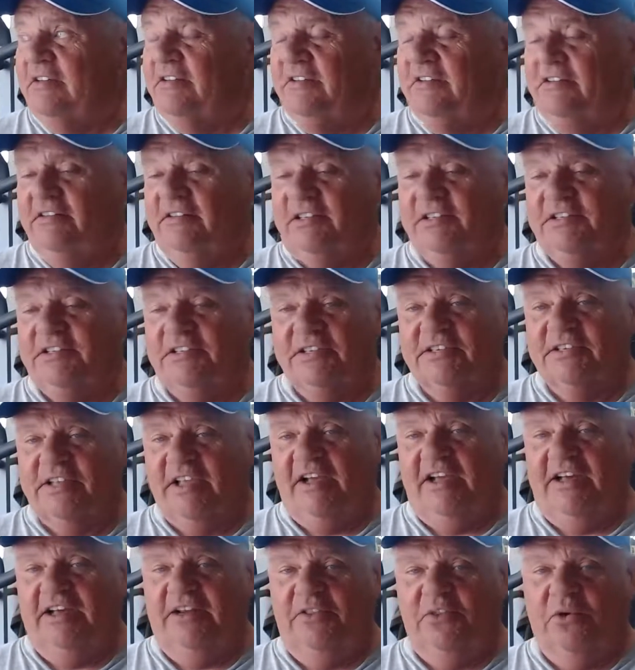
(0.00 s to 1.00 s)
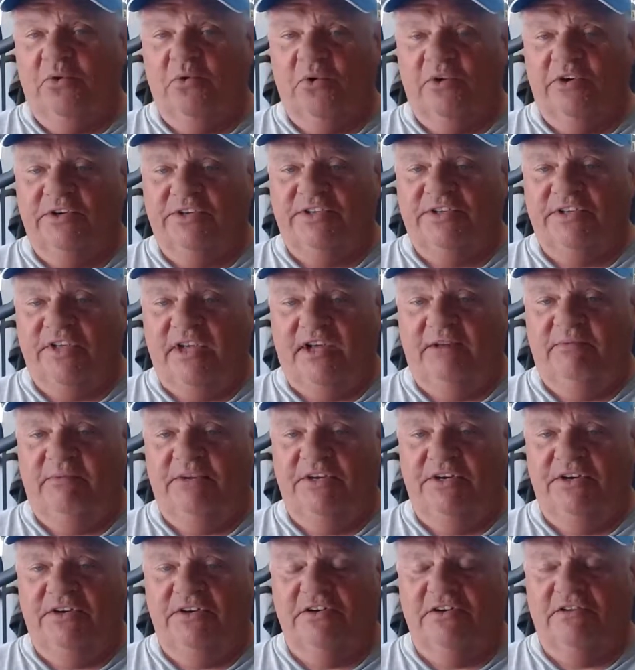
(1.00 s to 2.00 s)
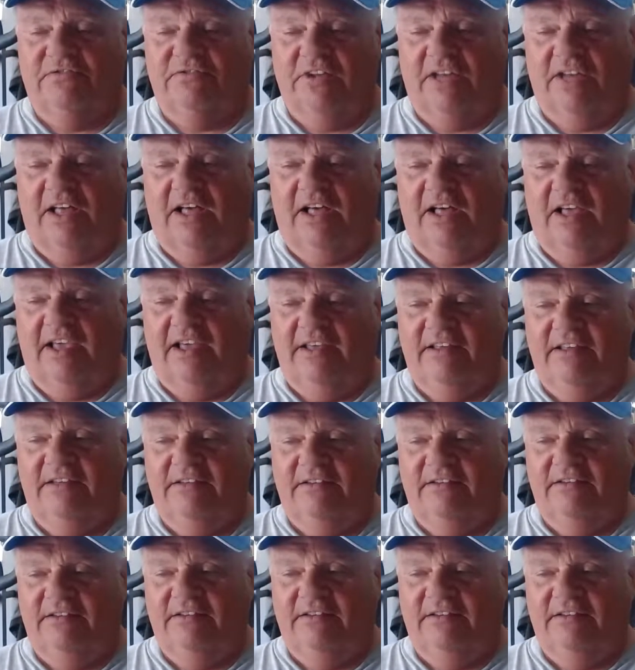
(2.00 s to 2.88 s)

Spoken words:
this is kind of the worst time of year to fly.